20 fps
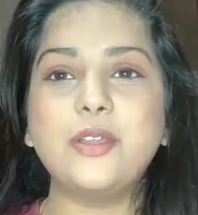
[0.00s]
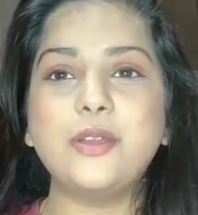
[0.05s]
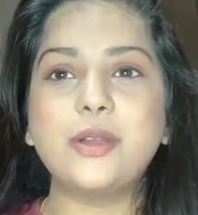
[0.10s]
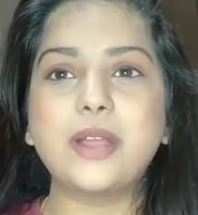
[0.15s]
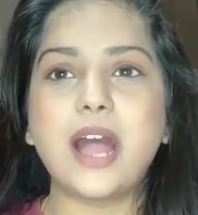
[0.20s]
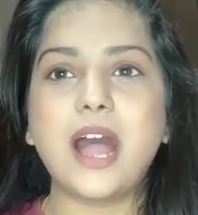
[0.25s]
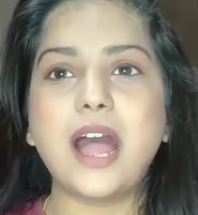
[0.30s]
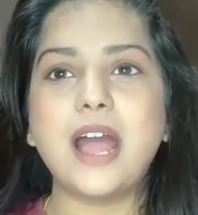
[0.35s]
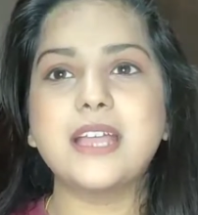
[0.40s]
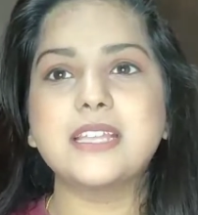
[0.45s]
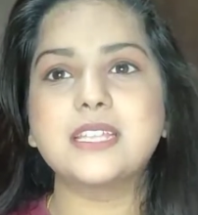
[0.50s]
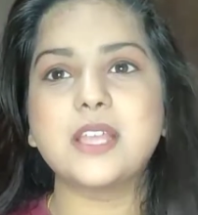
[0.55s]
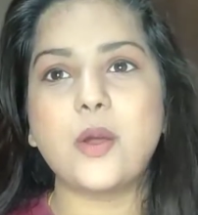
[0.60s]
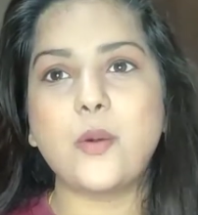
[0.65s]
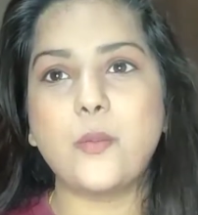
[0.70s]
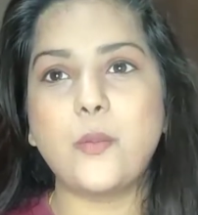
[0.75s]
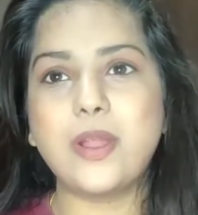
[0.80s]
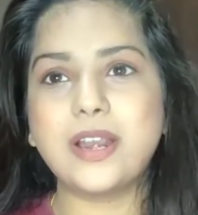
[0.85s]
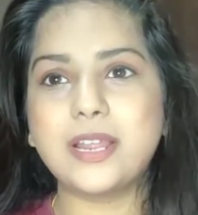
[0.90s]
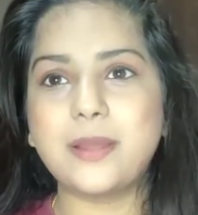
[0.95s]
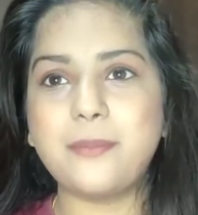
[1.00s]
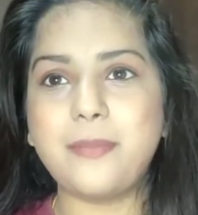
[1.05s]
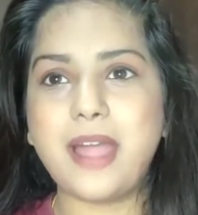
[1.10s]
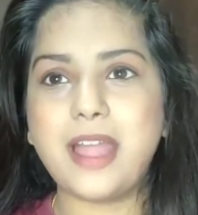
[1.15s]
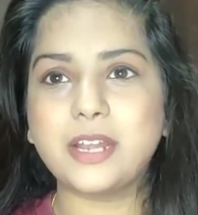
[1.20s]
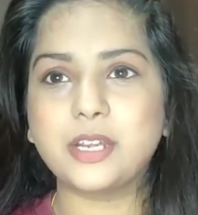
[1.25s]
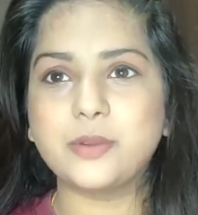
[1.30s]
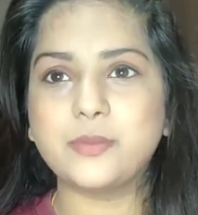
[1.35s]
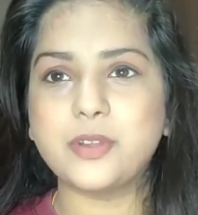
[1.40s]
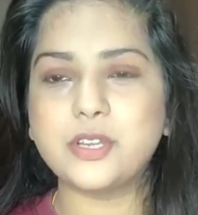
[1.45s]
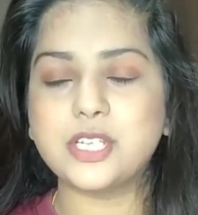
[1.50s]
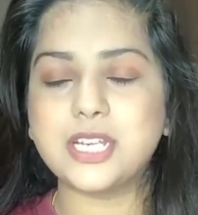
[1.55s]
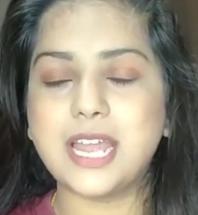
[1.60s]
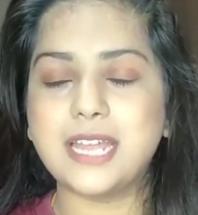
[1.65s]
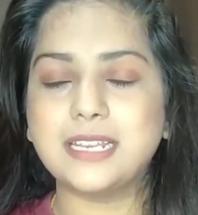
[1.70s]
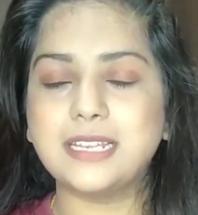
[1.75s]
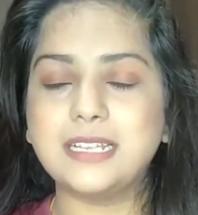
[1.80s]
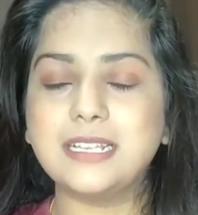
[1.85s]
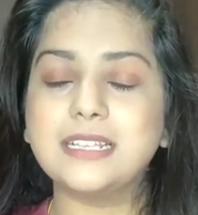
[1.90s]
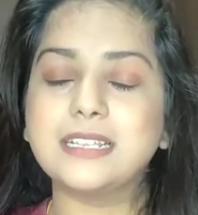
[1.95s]
guys, welcome back to my
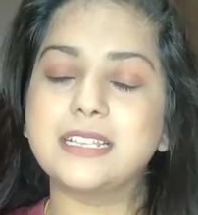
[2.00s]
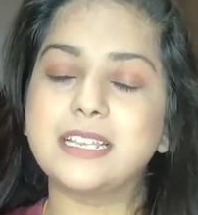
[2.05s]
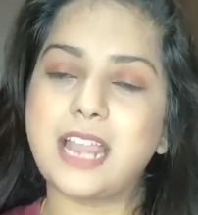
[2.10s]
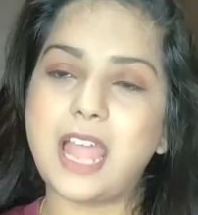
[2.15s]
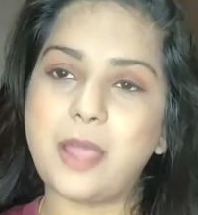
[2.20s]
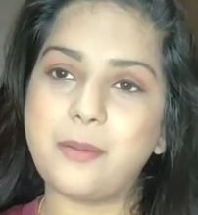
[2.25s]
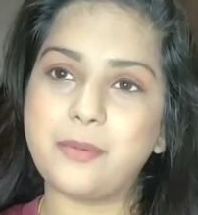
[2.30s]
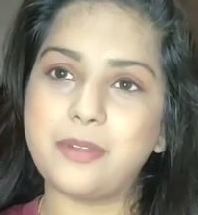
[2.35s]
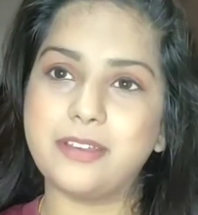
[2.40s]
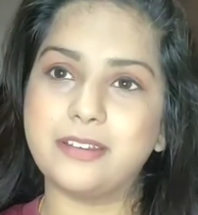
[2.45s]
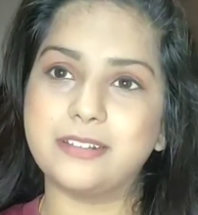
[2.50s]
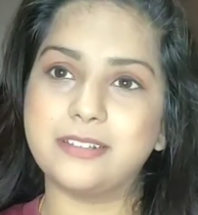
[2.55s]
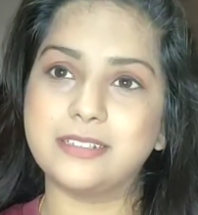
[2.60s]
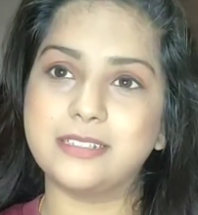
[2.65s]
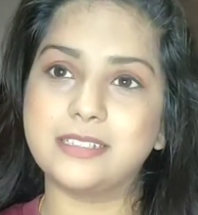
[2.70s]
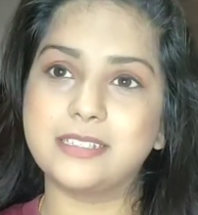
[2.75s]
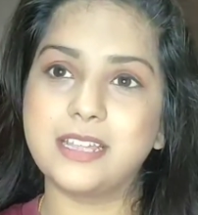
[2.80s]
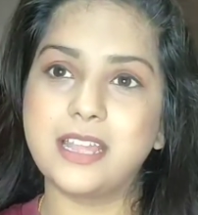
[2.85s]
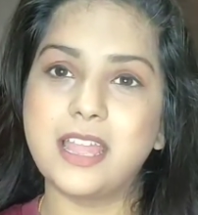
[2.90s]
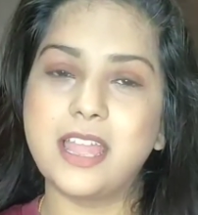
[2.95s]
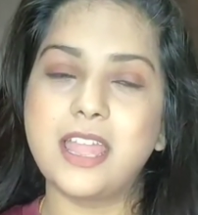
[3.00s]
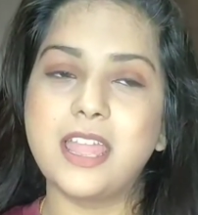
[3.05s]
channel Glam Heroes.